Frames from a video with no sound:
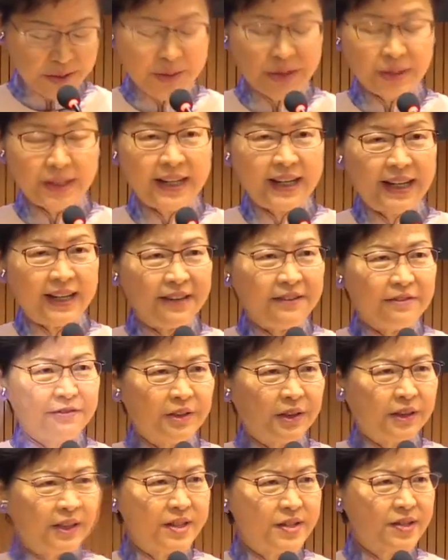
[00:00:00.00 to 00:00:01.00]
you today
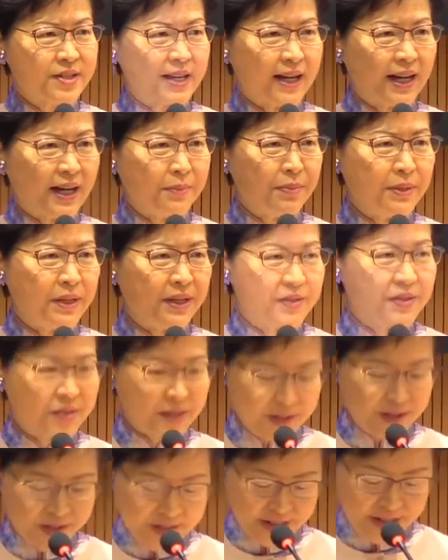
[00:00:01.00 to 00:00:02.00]
for this
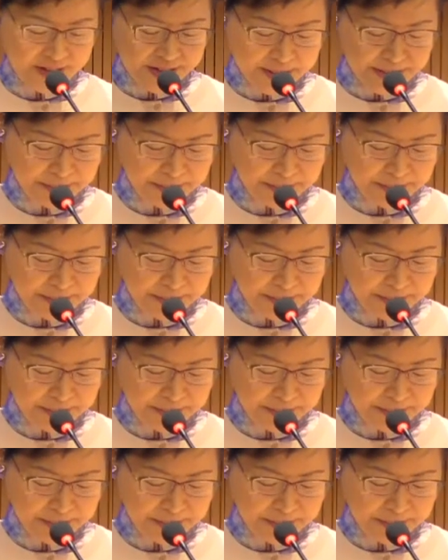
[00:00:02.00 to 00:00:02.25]
IPCC